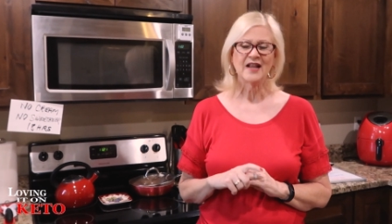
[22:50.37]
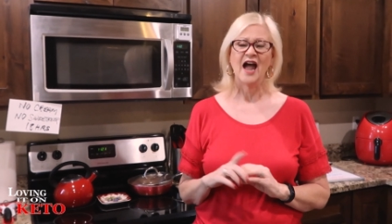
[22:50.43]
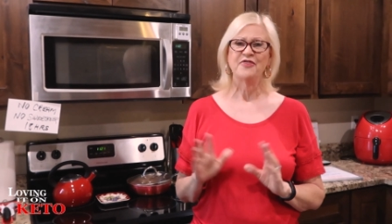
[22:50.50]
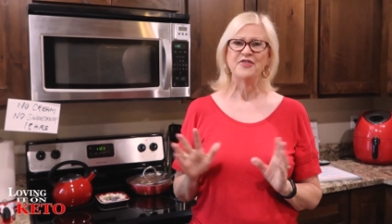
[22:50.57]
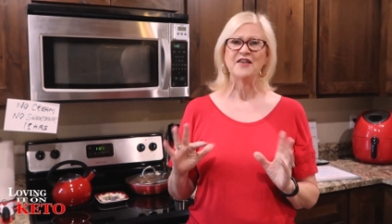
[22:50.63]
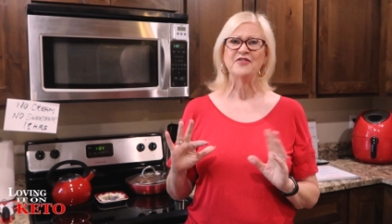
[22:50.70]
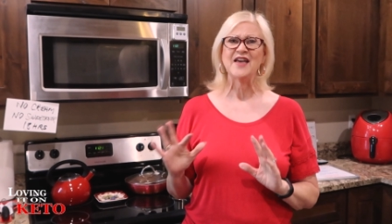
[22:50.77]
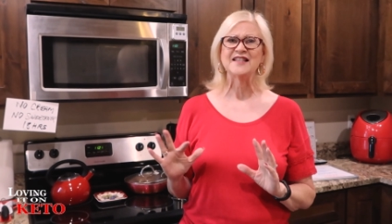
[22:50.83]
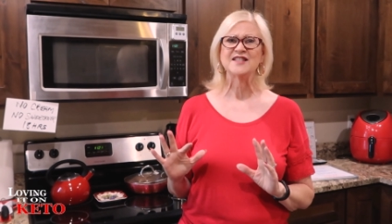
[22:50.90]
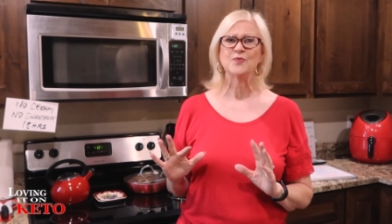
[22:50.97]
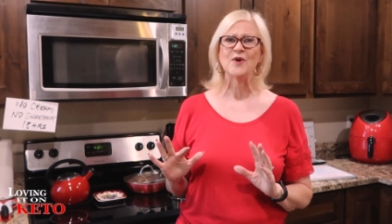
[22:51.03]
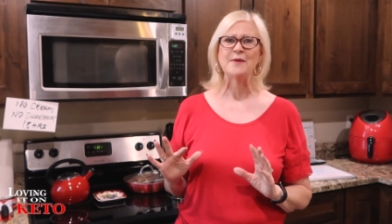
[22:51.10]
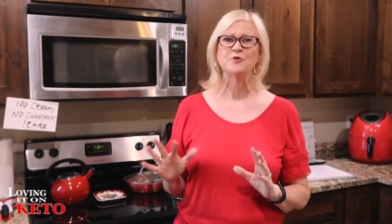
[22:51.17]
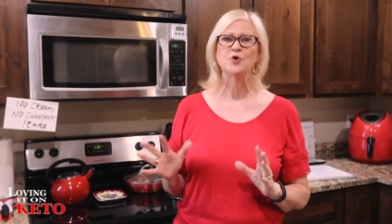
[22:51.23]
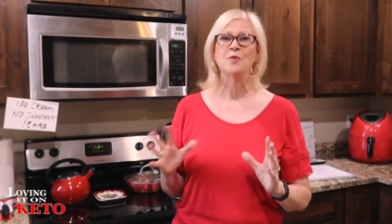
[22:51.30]
I think that's
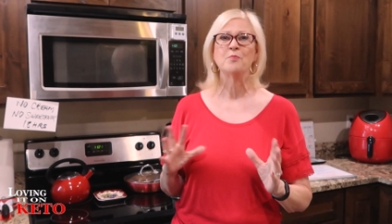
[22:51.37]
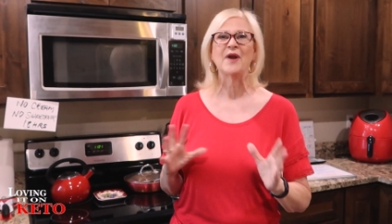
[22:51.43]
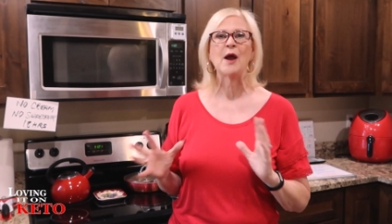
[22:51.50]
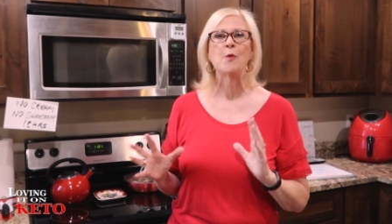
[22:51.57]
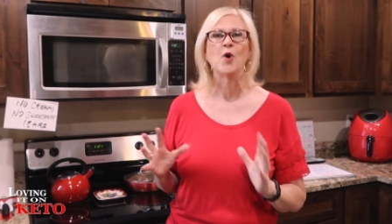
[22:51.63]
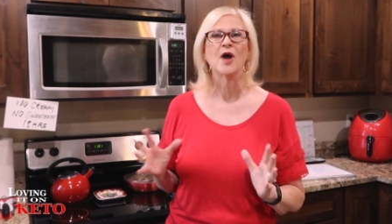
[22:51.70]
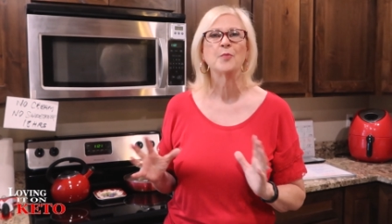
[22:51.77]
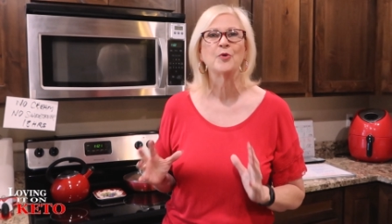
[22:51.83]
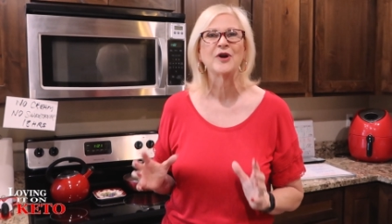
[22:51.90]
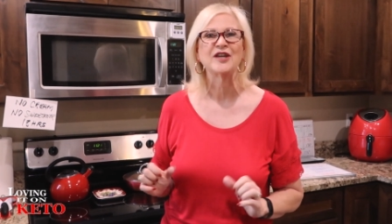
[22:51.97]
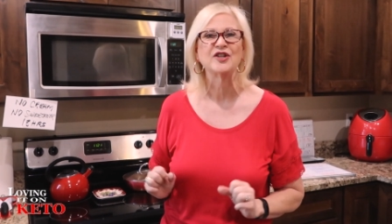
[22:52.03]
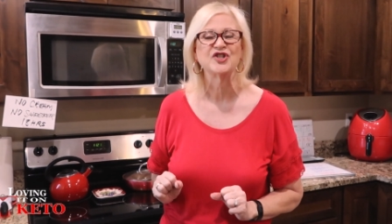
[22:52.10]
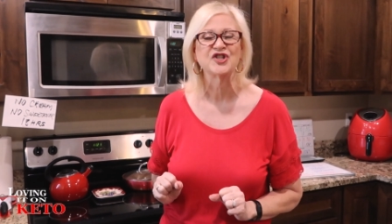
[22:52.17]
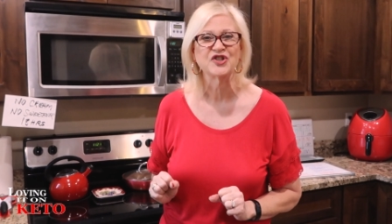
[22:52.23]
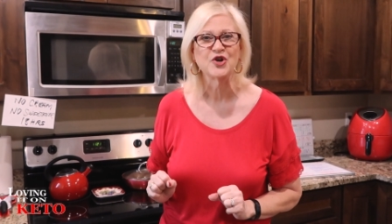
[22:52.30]
what I'm doing, but I want to bring
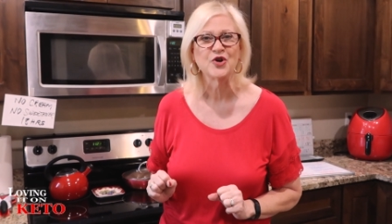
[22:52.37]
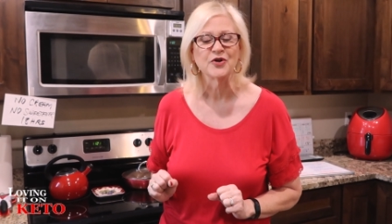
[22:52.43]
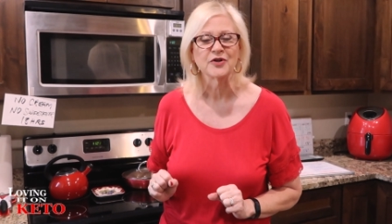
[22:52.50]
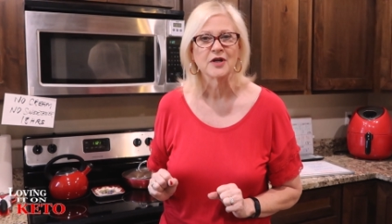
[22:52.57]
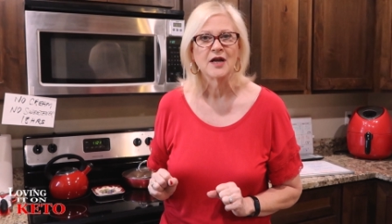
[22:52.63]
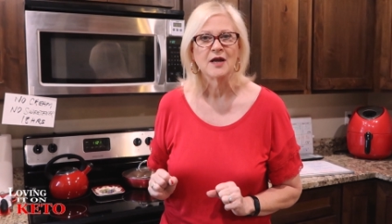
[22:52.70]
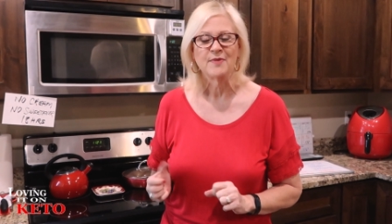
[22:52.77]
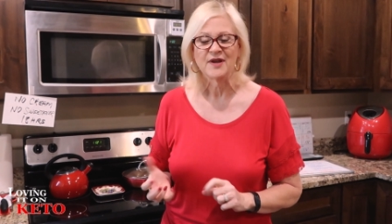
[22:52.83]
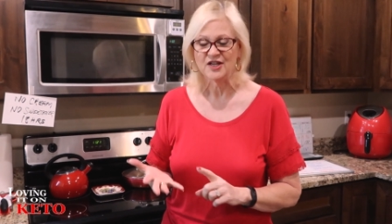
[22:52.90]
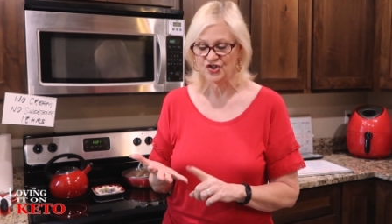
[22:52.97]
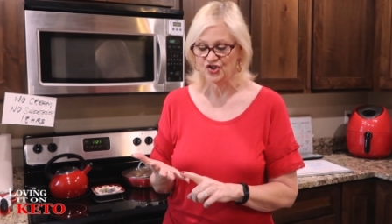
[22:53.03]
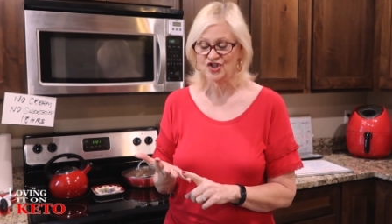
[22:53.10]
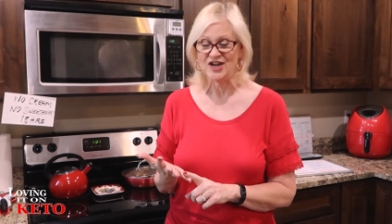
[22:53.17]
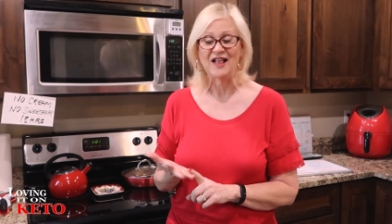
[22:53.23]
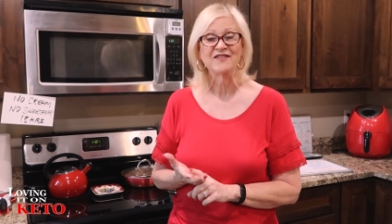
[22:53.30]
a dessert
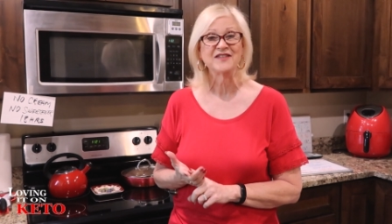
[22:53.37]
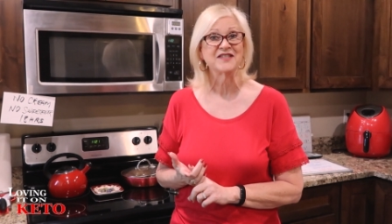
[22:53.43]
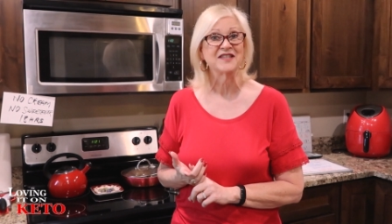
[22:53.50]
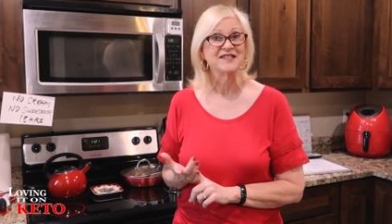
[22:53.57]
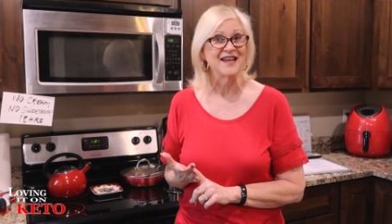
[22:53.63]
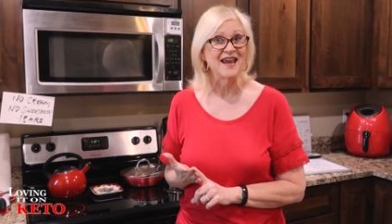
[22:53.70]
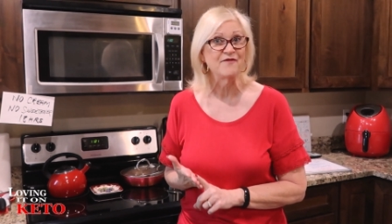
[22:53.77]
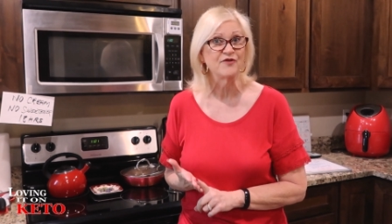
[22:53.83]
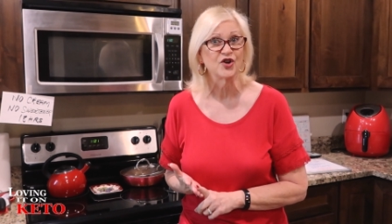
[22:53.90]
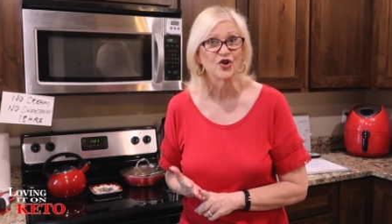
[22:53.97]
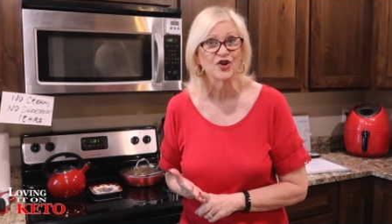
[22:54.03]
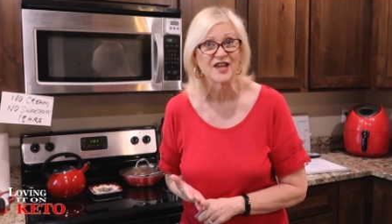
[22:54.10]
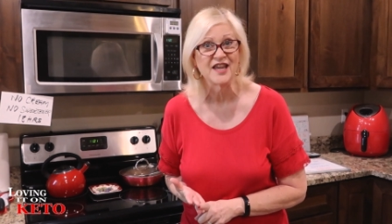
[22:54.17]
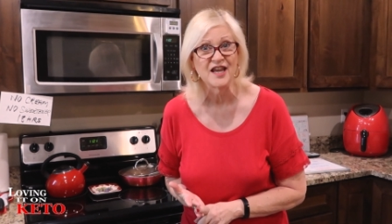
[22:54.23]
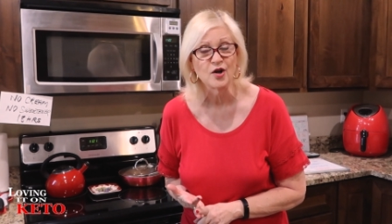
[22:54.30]
because Chalice and David
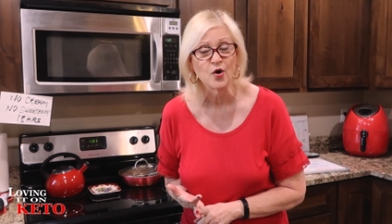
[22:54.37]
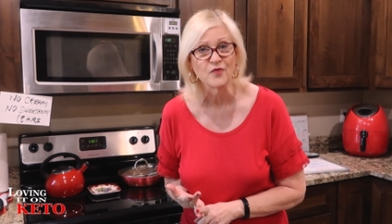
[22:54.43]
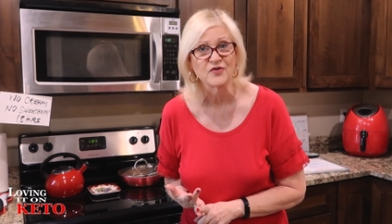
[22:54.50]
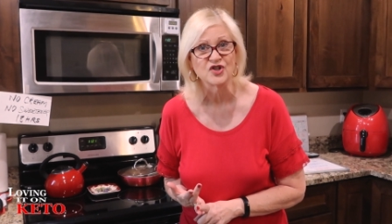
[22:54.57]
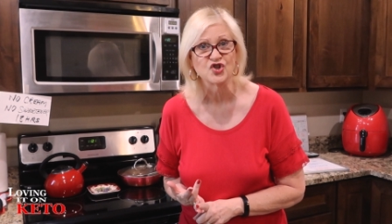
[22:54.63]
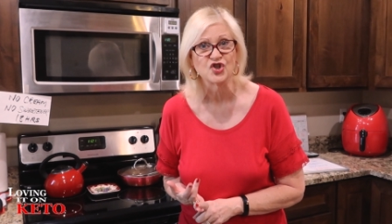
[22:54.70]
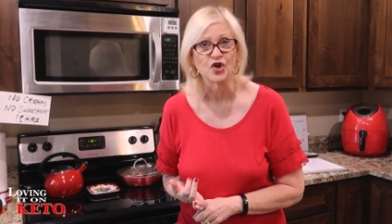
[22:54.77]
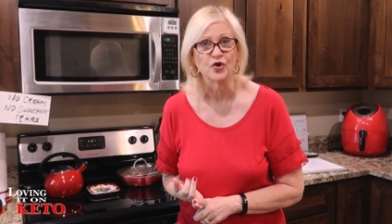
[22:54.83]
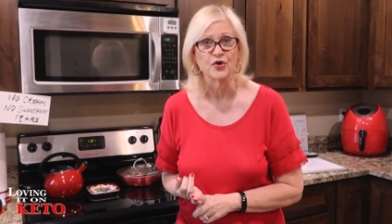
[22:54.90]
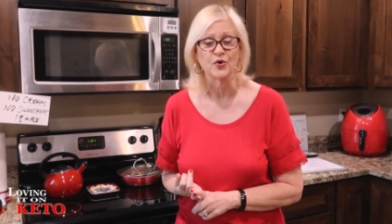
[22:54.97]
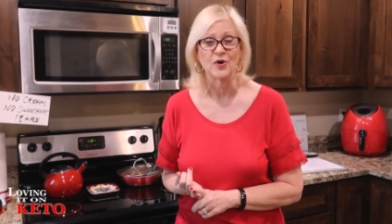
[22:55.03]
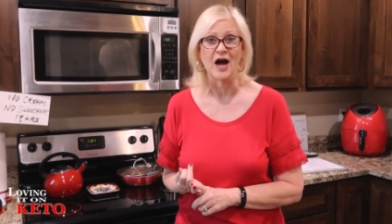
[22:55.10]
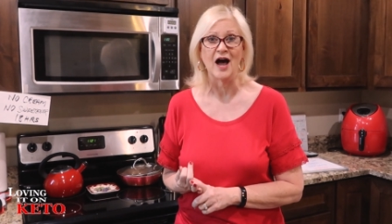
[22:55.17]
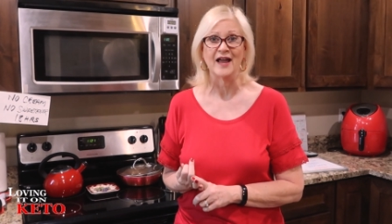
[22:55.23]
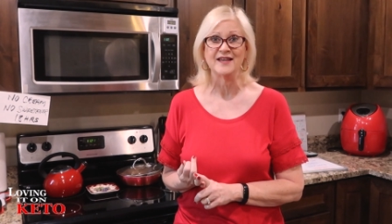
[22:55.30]
are keto this year, you
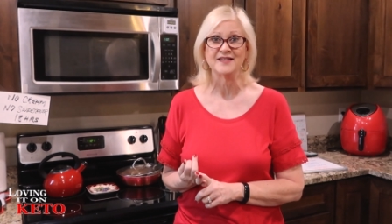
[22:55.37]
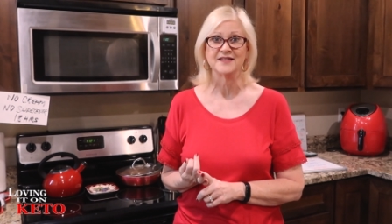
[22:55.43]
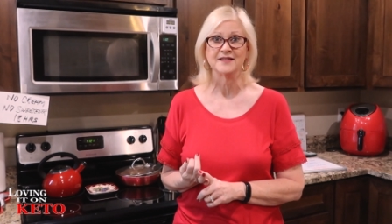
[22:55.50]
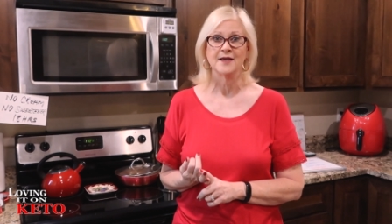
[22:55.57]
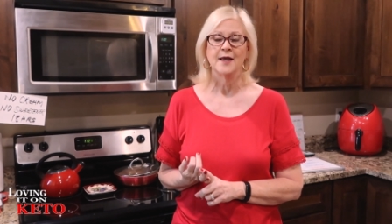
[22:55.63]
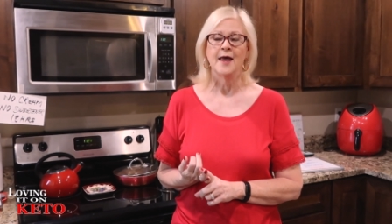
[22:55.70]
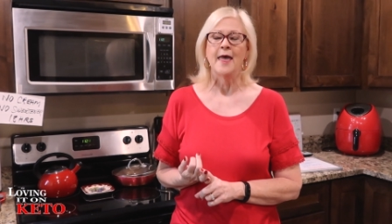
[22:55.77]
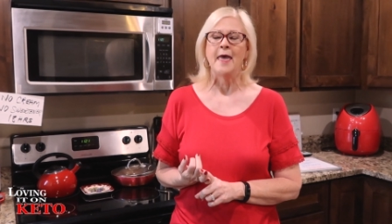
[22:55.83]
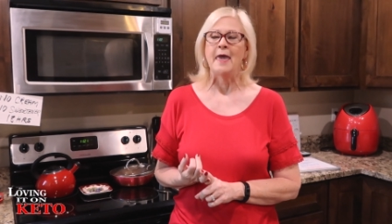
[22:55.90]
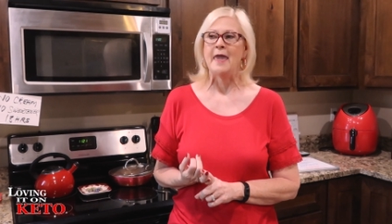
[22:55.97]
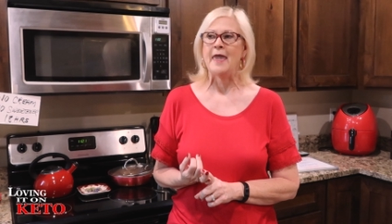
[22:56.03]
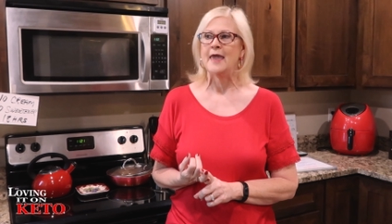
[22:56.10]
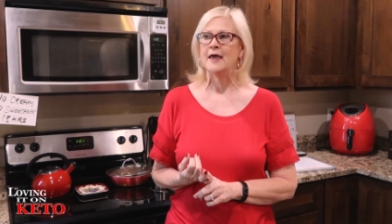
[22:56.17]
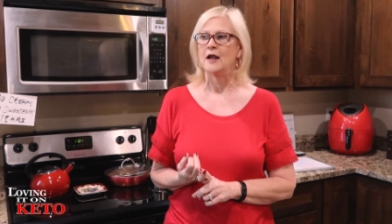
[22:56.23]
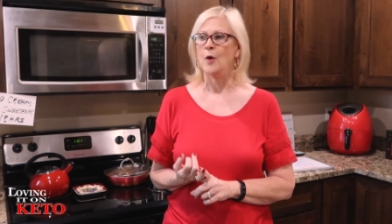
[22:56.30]
guys,
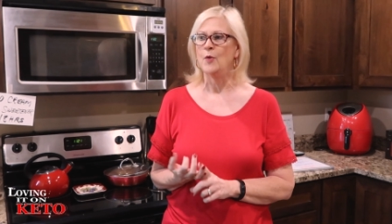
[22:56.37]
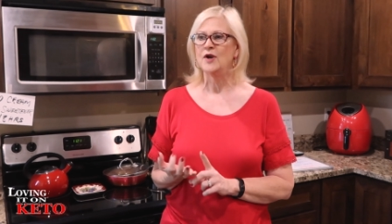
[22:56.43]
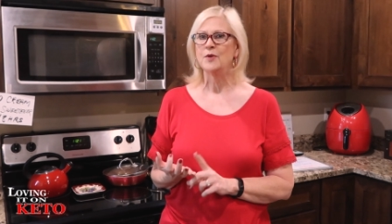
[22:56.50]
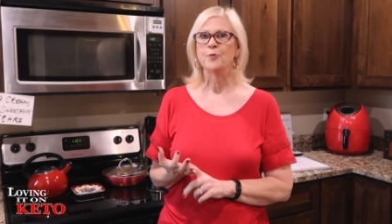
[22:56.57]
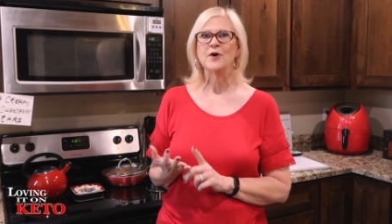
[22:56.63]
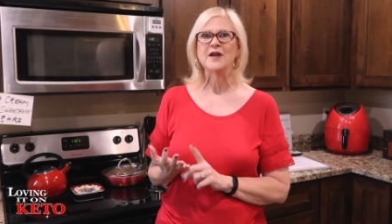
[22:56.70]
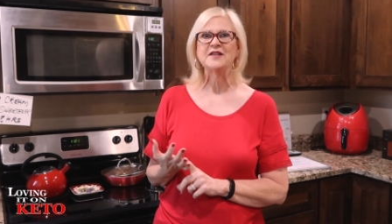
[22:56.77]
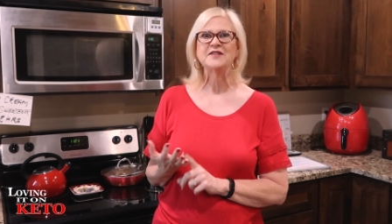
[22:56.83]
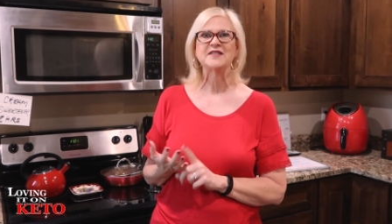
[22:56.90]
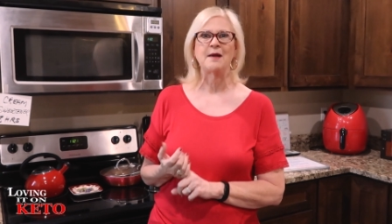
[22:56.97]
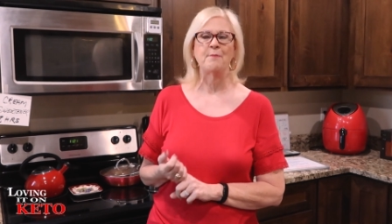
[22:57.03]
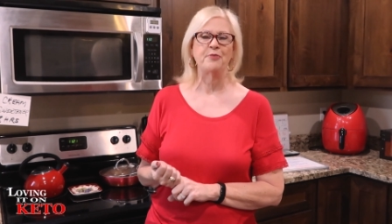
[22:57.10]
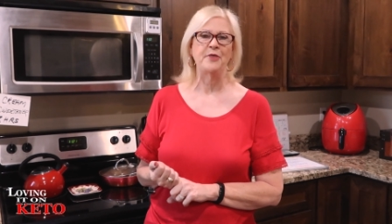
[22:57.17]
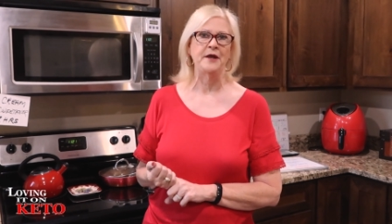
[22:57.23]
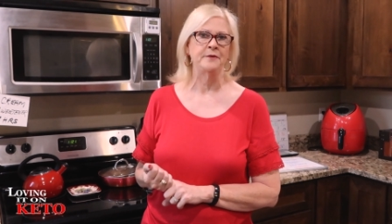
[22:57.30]
and I want to bring
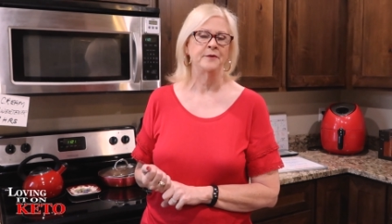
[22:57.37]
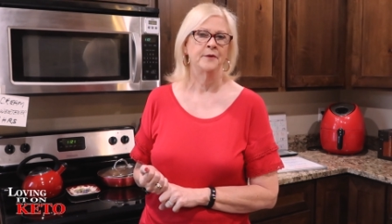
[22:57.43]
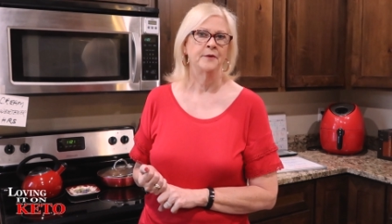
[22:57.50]
something.